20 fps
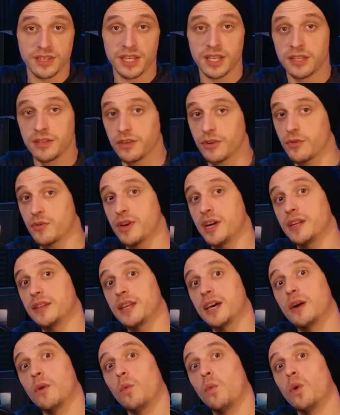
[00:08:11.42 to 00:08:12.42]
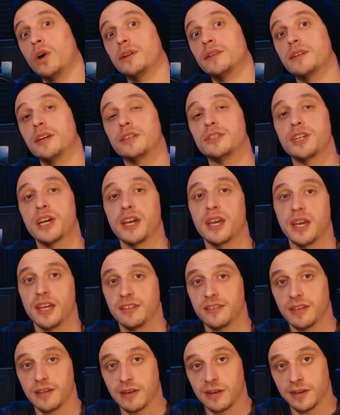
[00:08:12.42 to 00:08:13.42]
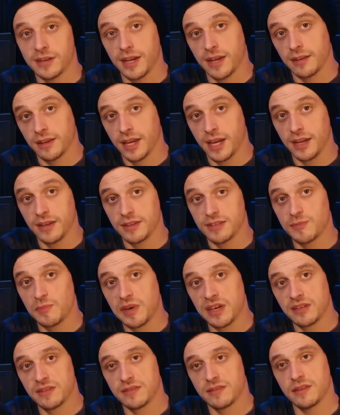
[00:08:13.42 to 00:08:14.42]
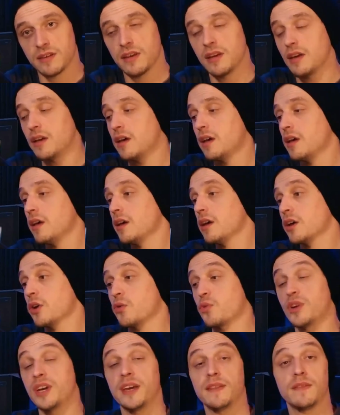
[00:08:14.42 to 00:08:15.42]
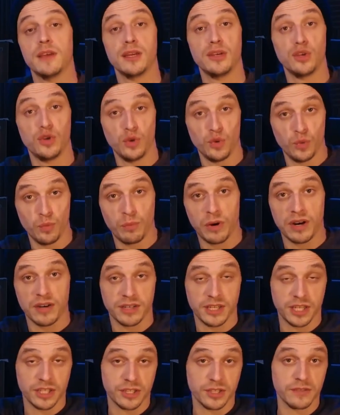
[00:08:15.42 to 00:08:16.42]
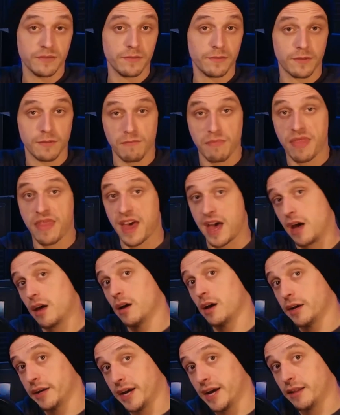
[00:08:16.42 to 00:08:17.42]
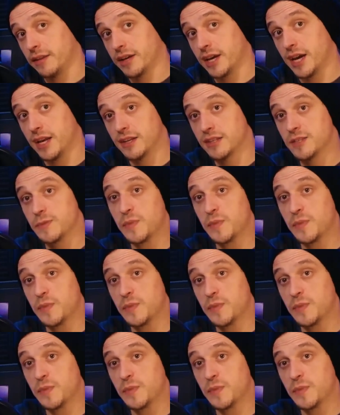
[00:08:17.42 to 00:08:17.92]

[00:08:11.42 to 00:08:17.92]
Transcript: again to create that one gigantic unallocated space. Create a new partition from that unallocated